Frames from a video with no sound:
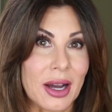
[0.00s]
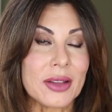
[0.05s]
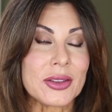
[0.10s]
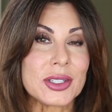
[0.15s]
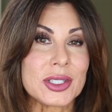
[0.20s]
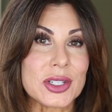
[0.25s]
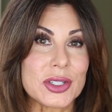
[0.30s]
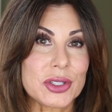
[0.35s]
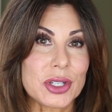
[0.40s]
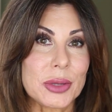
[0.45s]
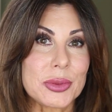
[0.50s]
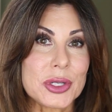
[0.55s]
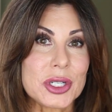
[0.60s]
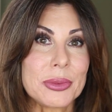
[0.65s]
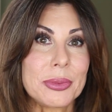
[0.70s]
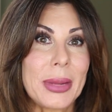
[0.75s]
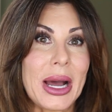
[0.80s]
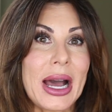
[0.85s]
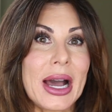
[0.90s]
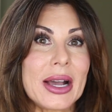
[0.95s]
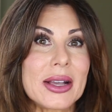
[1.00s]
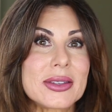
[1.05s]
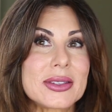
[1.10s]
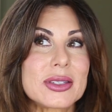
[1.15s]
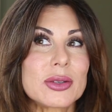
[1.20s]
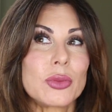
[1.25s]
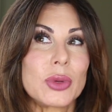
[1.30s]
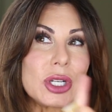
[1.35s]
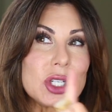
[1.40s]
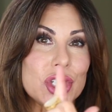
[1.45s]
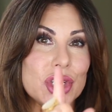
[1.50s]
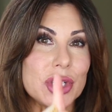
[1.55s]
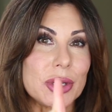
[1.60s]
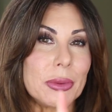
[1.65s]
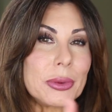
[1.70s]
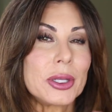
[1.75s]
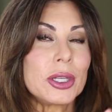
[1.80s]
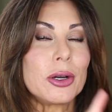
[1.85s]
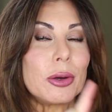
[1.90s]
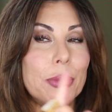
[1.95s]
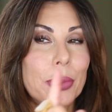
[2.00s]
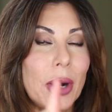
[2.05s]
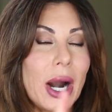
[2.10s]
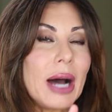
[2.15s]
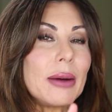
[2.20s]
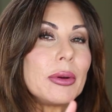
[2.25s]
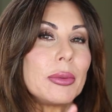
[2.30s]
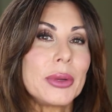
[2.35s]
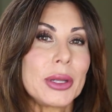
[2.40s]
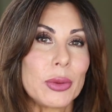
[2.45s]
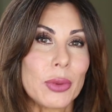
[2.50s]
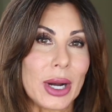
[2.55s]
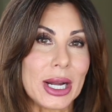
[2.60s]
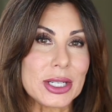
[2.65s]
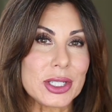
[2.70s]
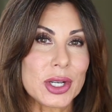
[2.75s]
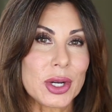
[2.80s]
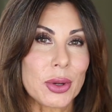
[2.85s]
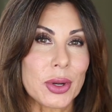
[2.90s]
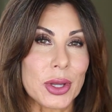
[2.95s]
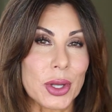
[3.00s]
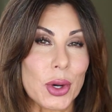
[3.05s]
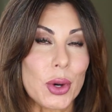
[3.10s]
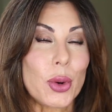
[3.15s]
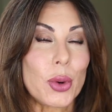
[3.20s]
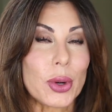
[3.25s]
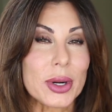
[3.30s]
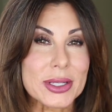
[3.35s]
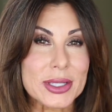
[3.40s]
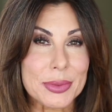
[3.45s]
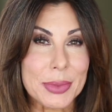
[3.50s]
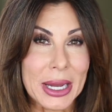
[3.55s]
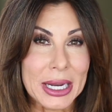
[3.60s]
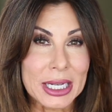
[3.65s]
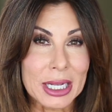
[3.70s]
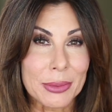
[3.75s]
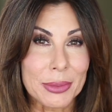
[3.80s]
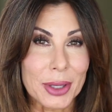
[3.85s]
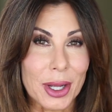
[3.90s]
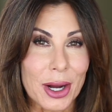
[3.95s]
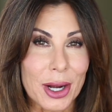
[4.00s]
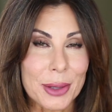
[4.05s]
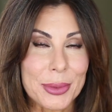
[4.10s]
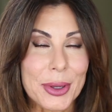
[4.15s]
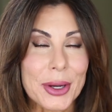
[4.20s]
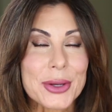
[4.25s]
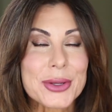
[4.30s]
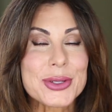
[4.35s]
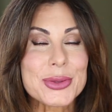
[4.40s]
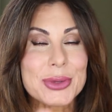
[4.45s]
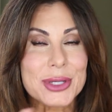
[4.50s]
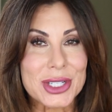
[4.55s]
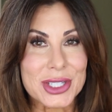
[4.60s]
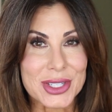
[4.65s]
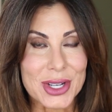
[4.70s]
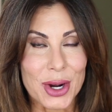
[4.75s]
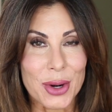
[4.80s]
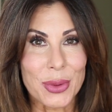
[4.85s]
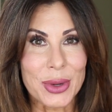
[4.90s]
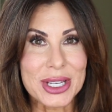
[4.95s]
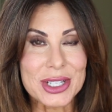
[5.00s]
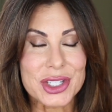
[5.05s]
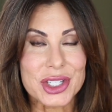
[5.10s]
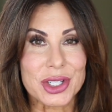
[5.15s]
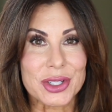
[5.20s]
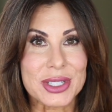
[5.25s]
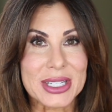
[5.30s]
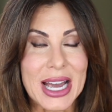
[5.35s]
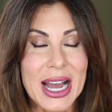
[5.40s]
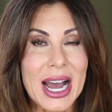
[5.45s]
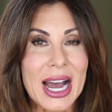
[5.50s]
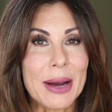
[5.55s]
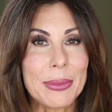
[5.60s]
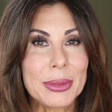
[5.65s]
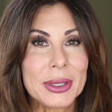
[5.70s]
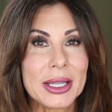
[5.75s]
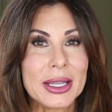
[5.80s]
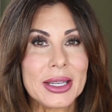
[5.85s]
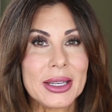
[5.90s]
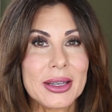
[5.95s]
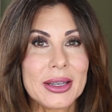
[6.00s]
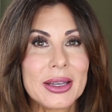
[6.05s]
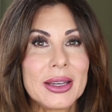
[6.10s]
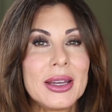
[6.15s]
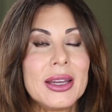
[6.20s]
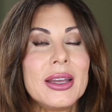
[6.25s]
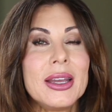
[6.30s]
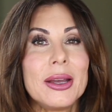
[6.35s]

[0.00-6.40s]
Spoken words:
the description box, which you'll probably want to go to the corresponding blog post, which is always your top link,